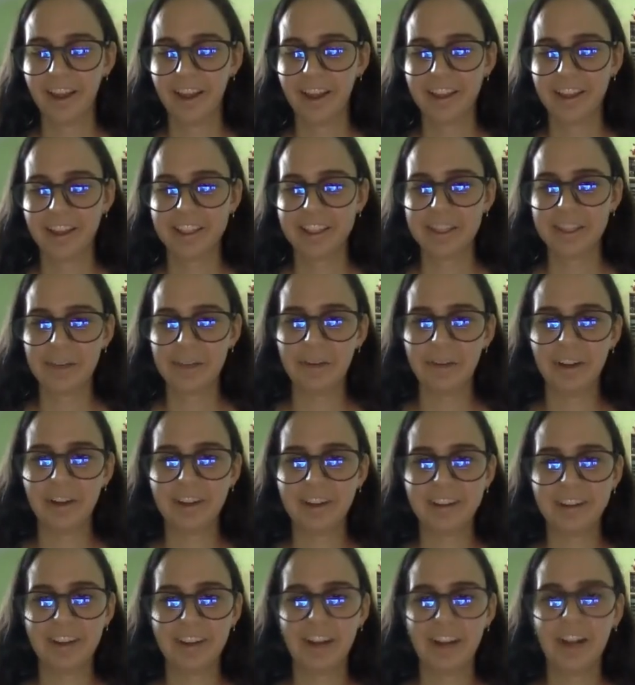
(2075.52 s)
So
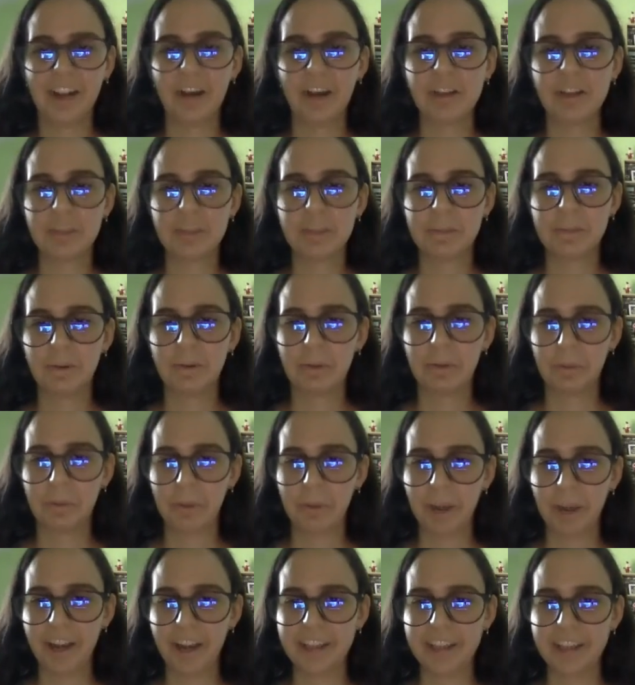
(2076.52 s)
it goes both
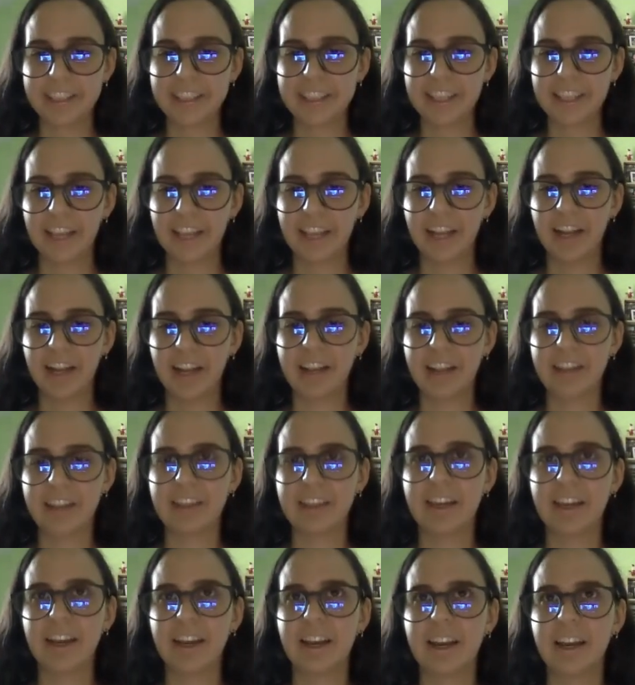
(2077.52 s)
ways. And I
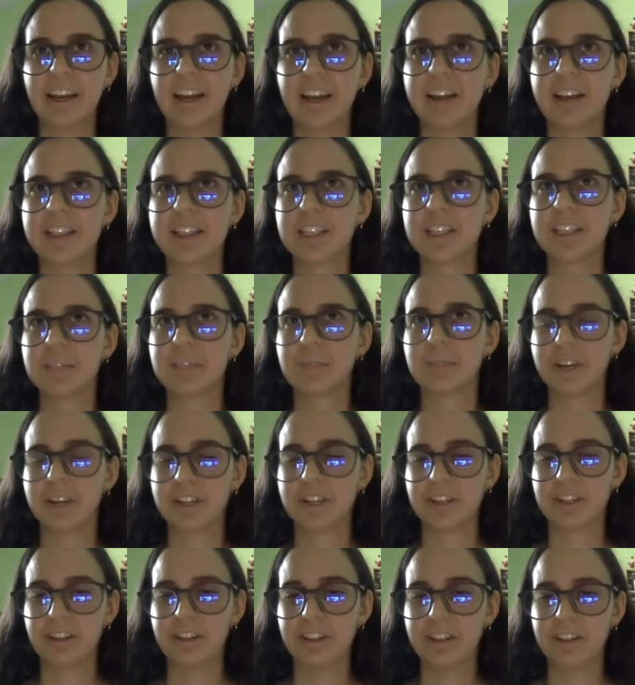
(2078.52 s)
think
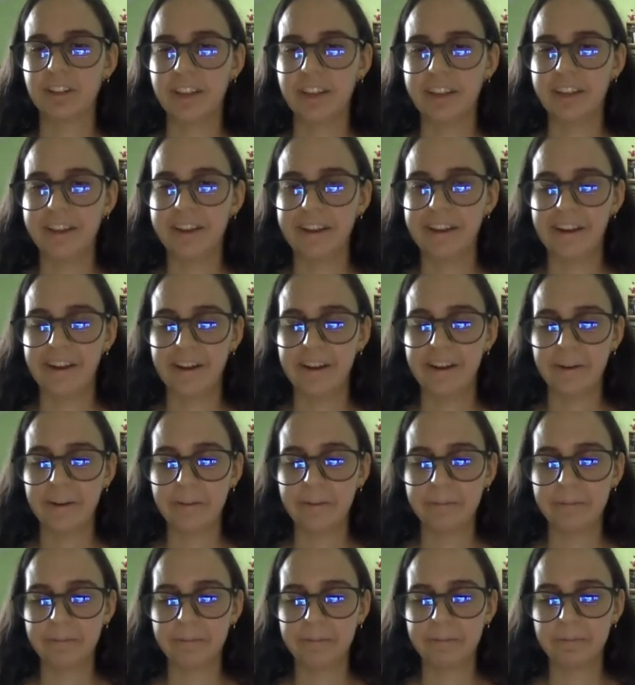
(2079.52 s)
especially
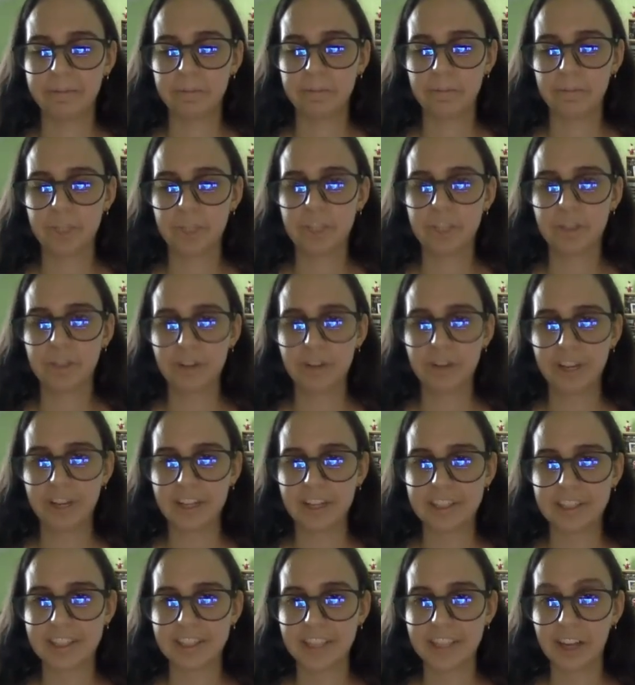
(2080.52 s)

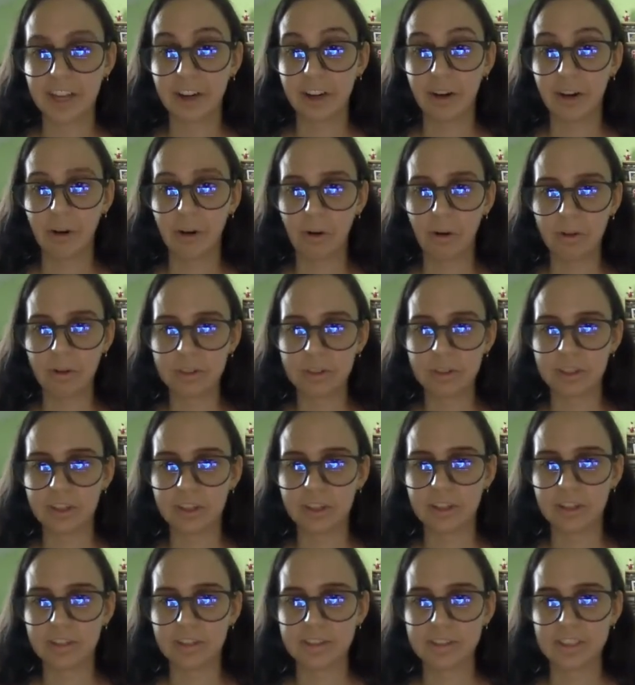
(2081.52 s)
students that are
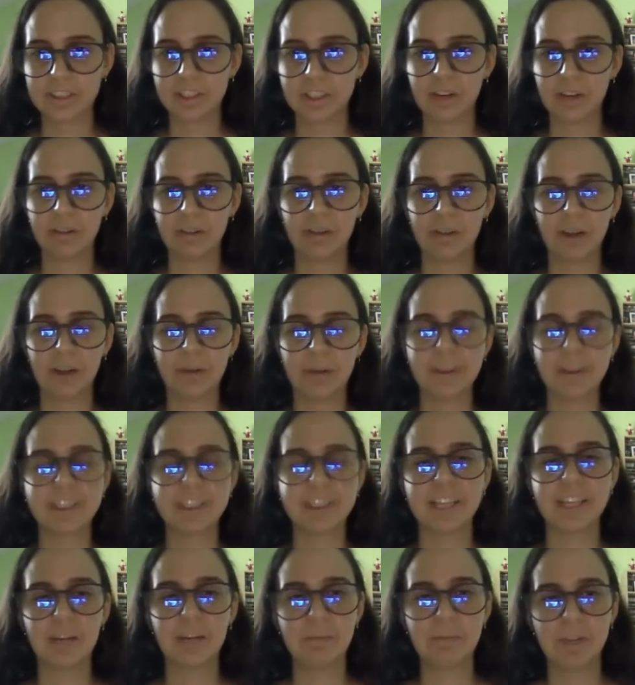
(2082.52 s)
older, so I would
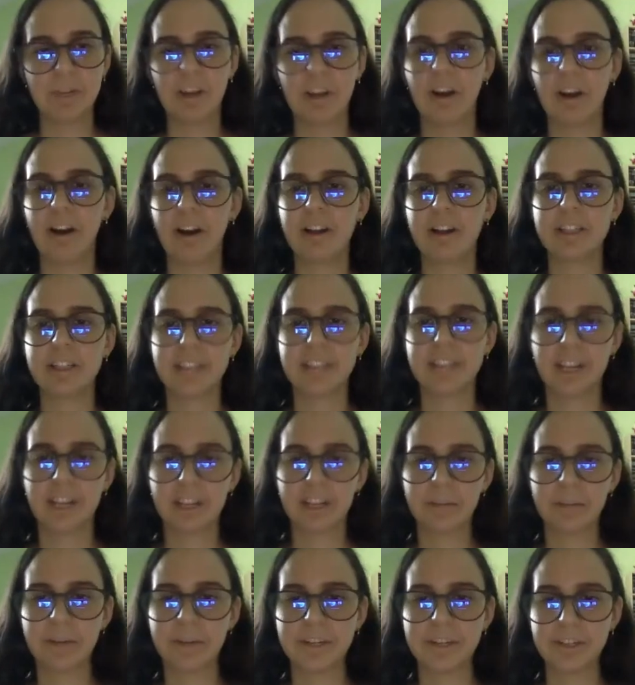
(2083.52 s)
say beyond
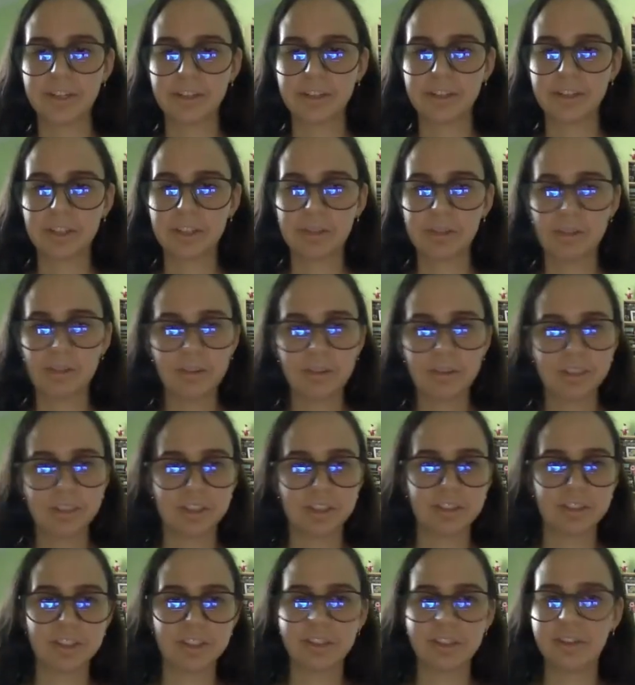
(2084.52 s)
elementary school,
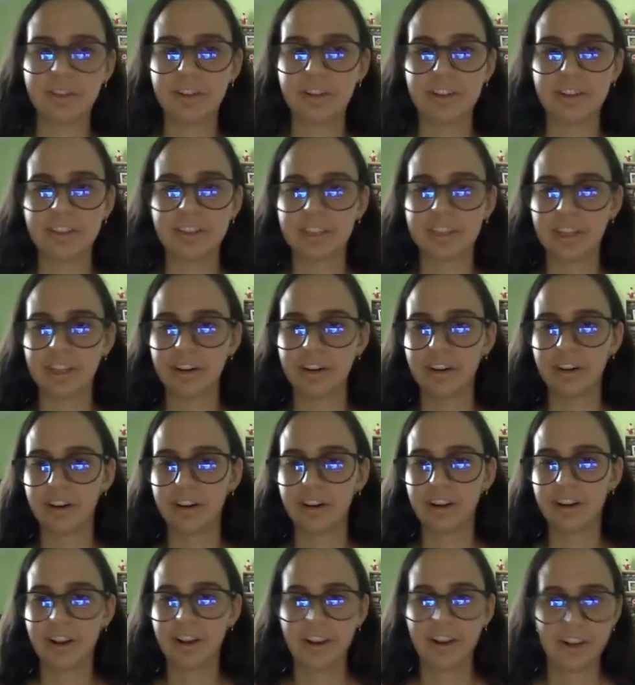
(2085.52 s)
so students that
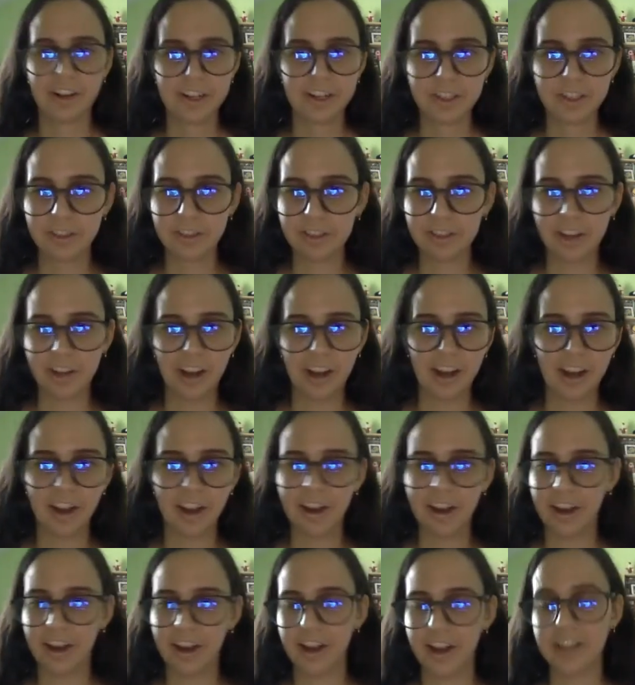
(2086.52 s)
are junior
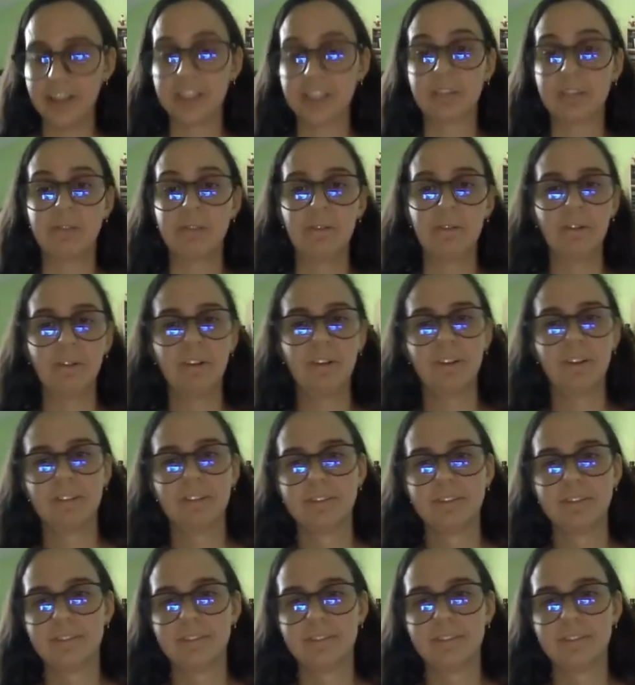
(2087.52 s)
high, high school,